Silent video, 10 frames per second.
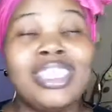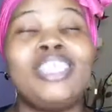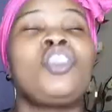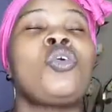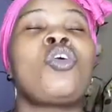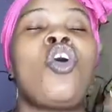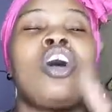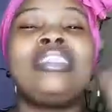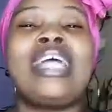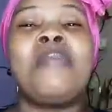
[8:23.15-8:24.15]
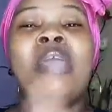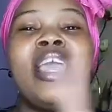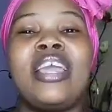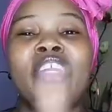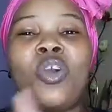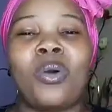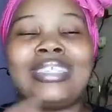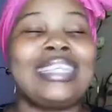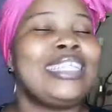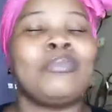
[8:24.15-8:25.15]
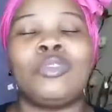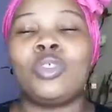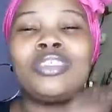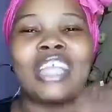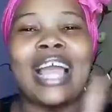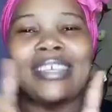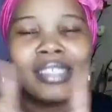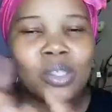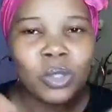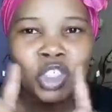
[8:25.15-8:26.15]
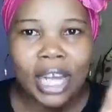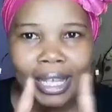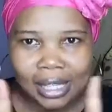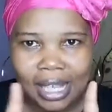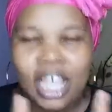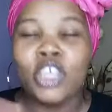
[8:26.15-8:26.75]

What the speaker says: they don't call them any other name. Don't try it.